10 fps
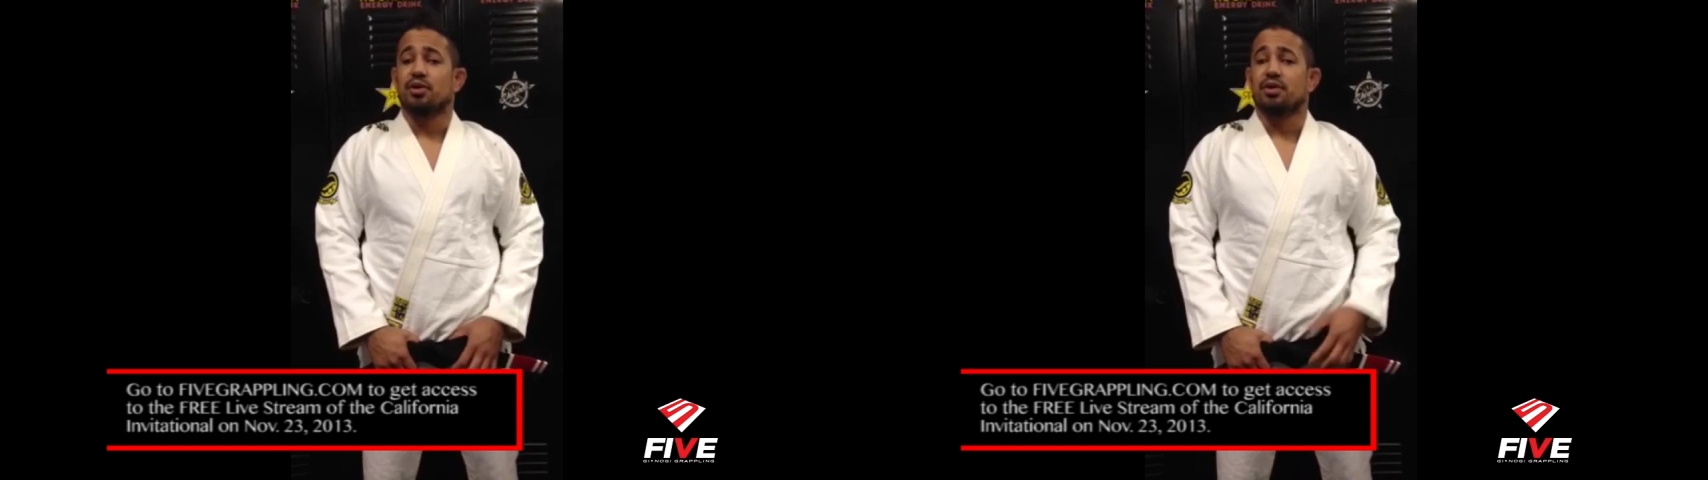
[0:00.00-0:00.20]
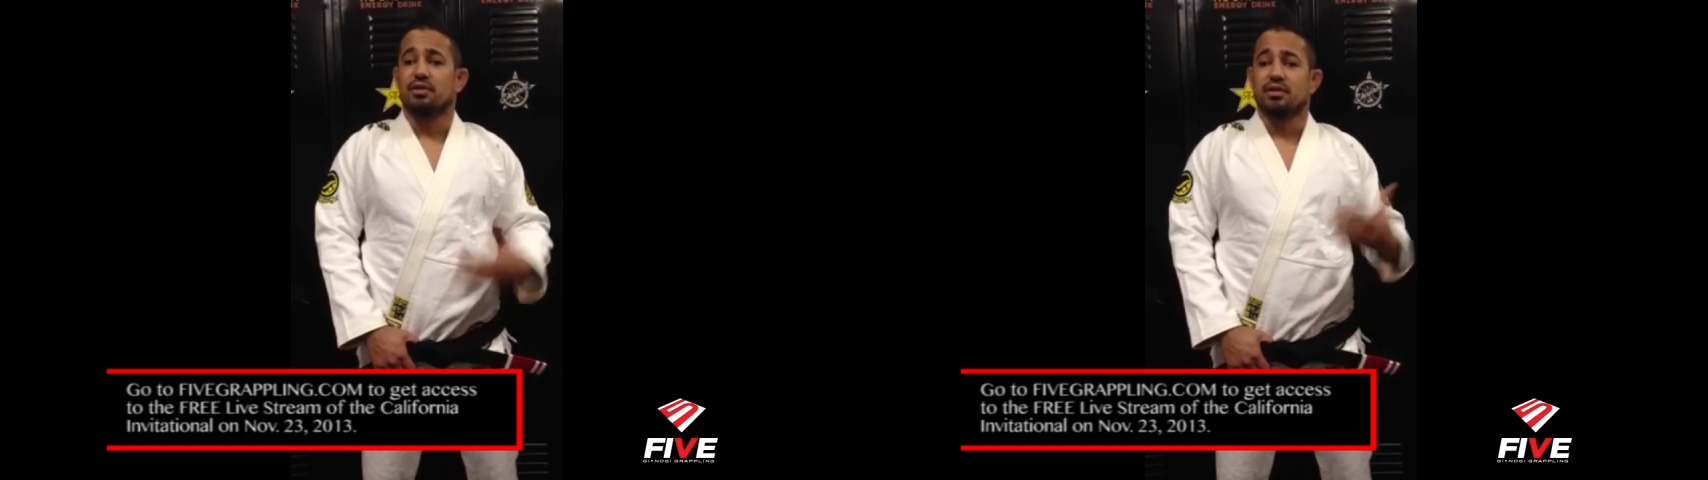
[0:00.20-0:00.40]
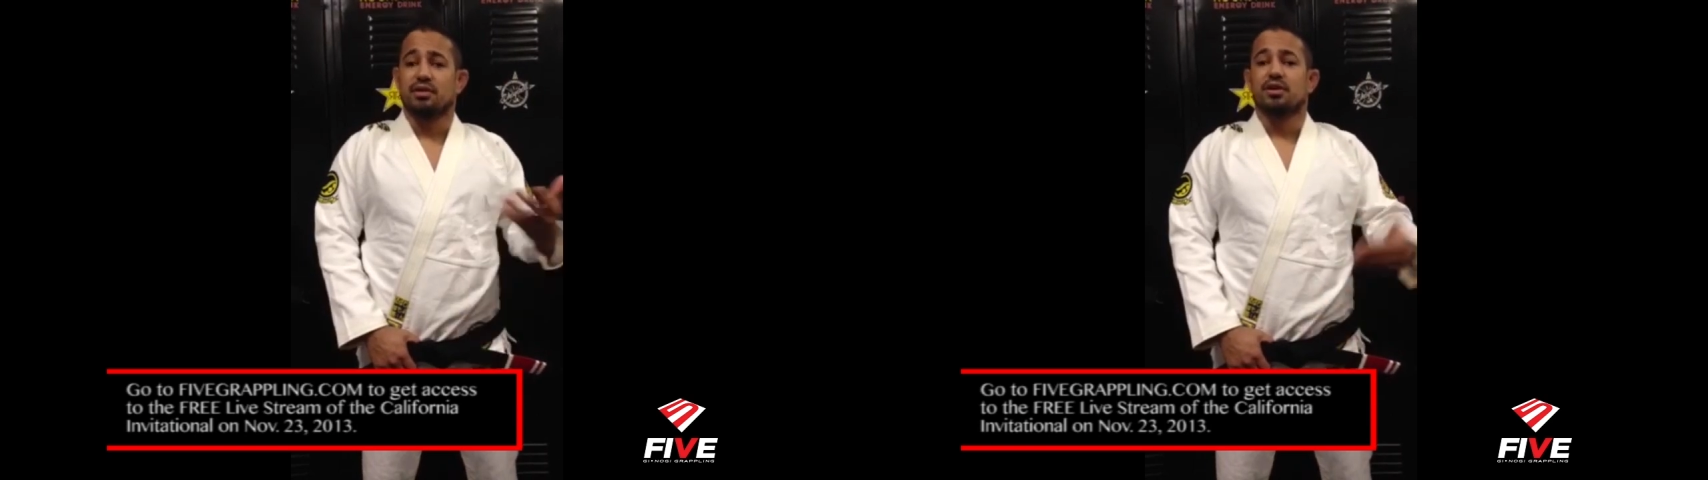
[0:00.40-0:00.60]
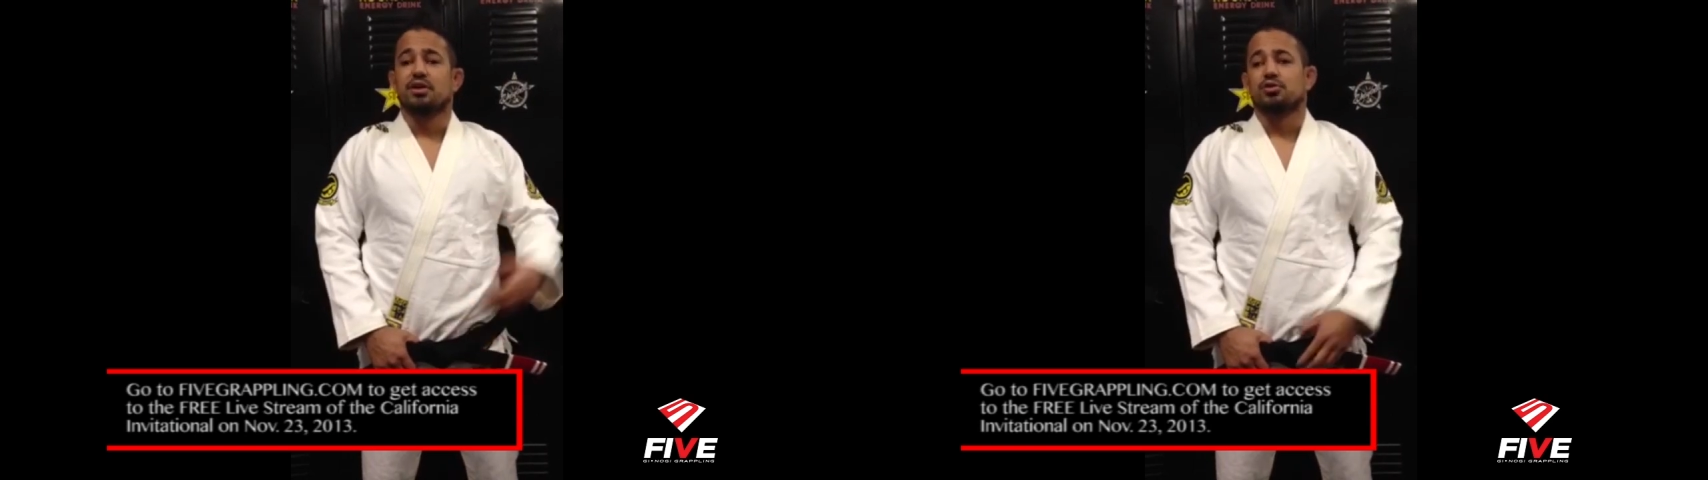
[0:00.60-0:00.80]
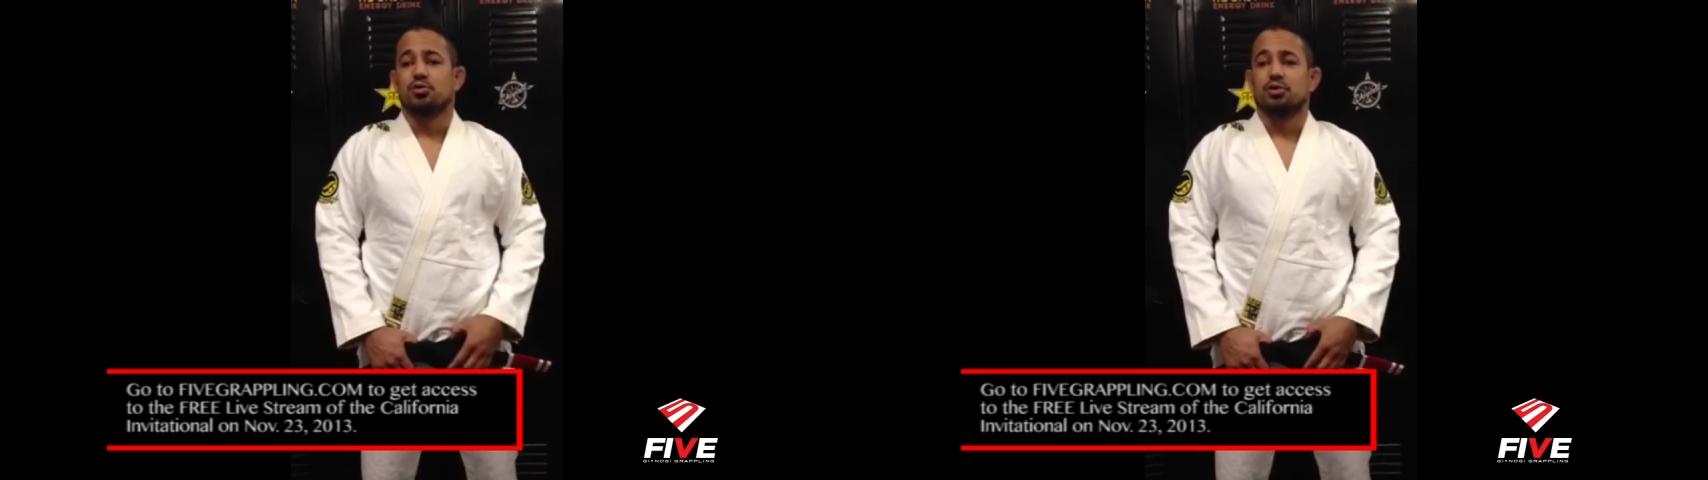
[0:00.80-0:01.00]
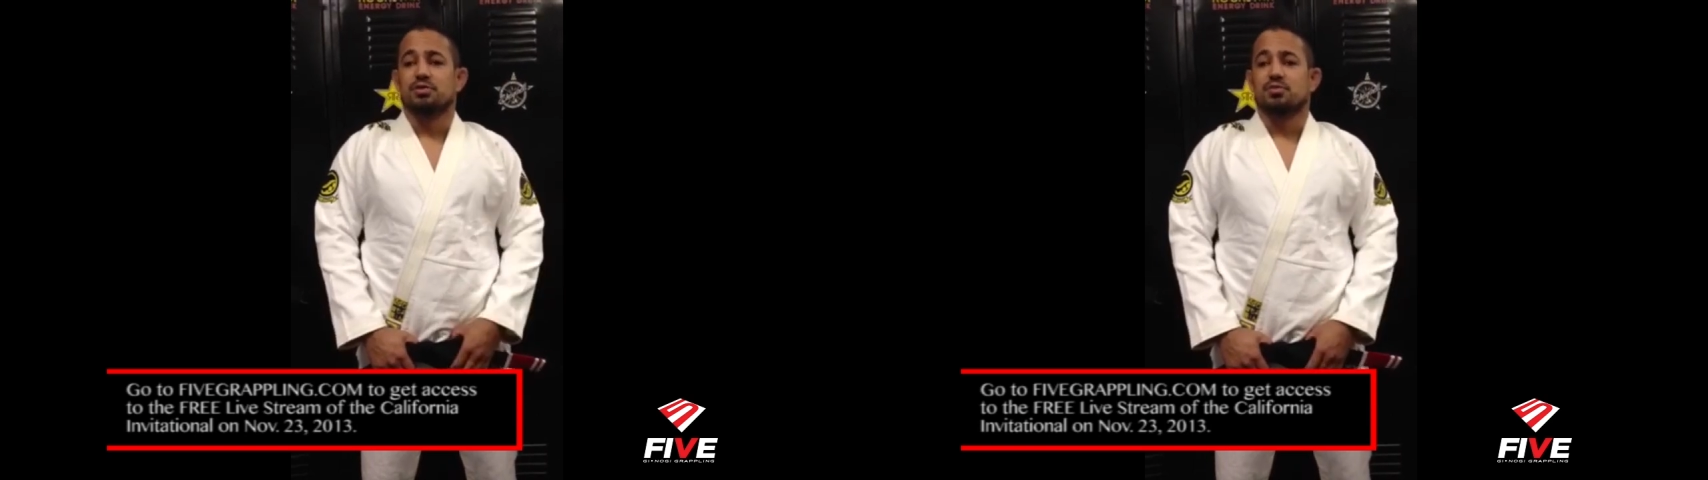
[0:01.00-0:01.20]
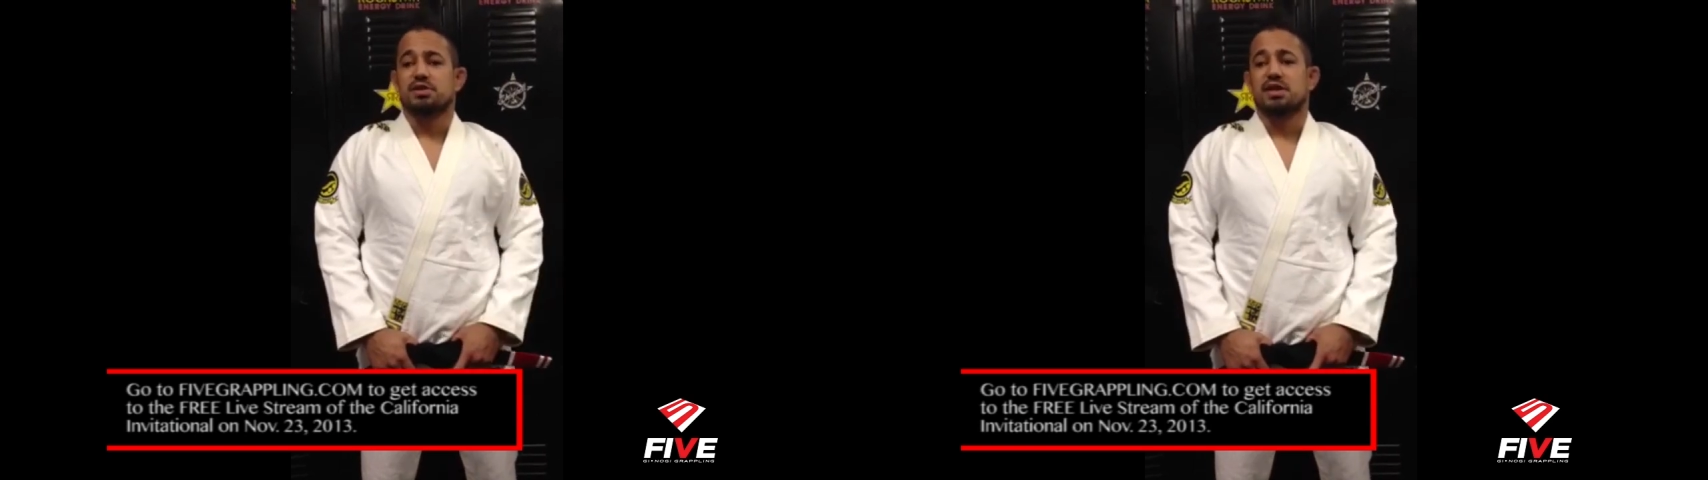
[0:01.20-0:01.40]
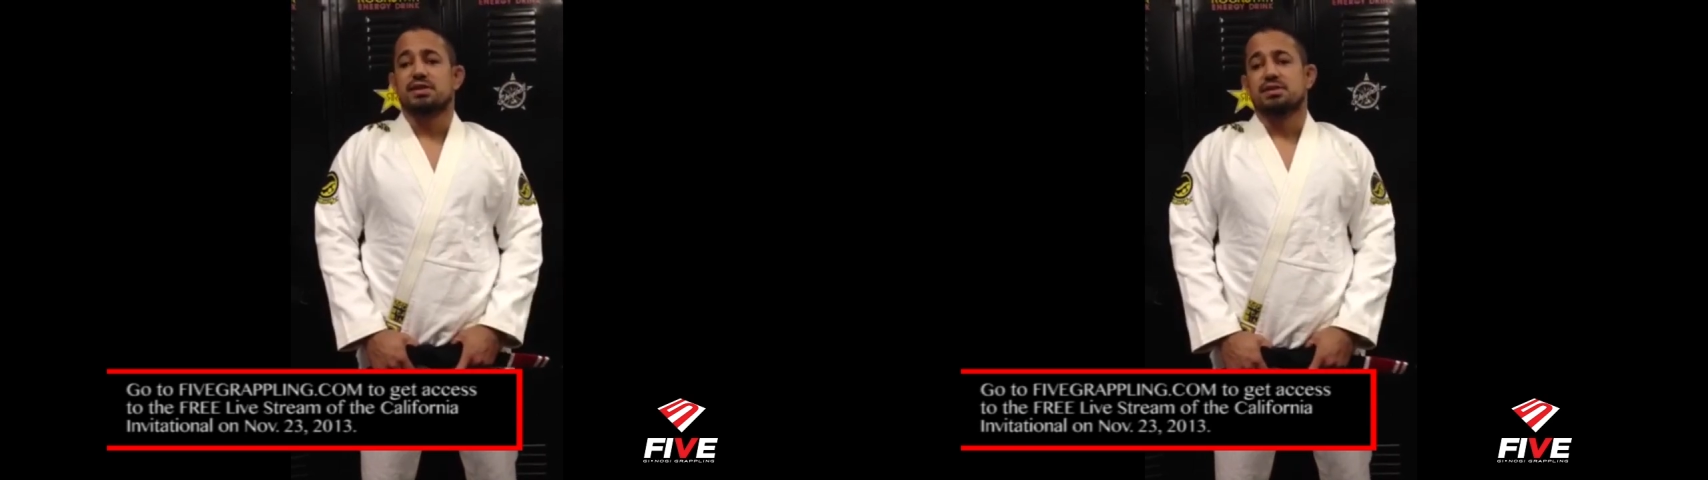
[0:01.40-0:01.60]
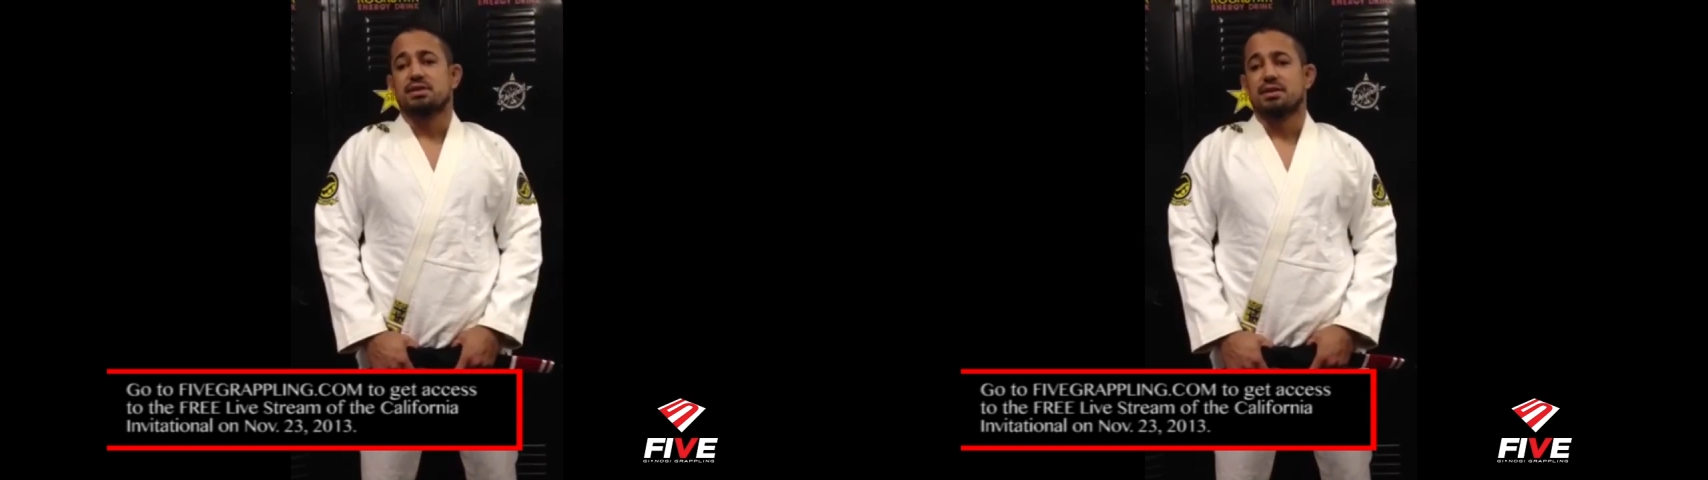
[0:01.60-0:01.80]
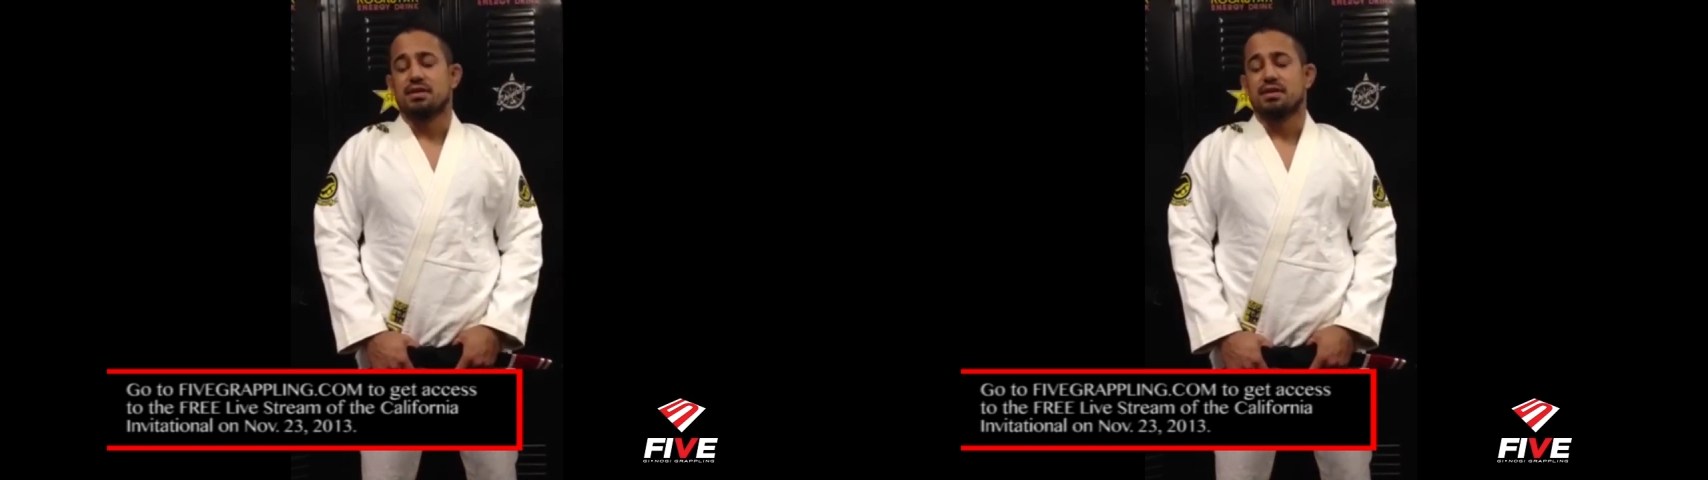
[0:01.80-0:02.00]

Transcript: you through this process.